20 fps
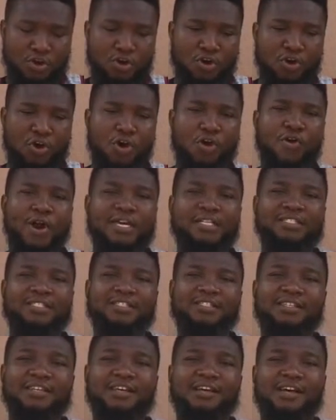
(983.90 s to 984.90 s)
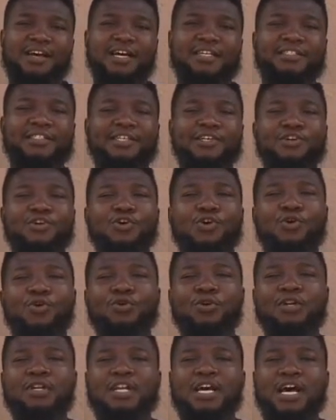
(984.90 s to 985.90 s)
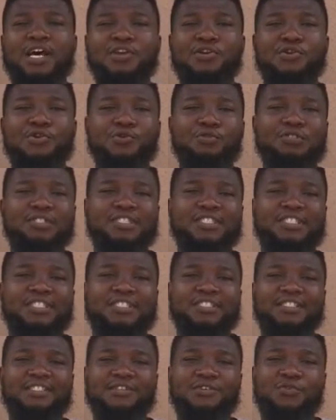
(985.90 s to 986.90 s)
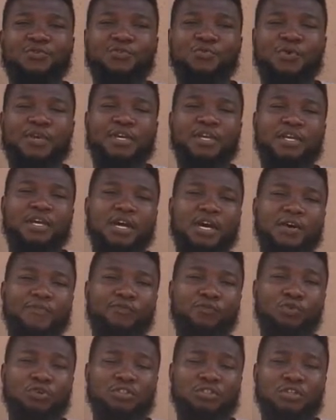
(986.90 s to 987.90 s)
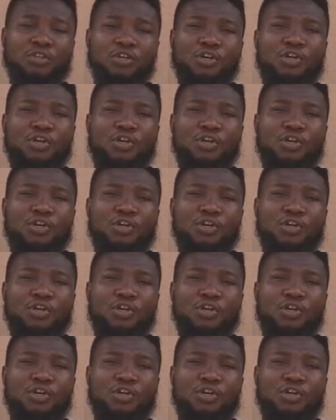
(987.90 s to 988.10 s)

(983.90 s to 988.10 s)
All right, I think on that note, we have what?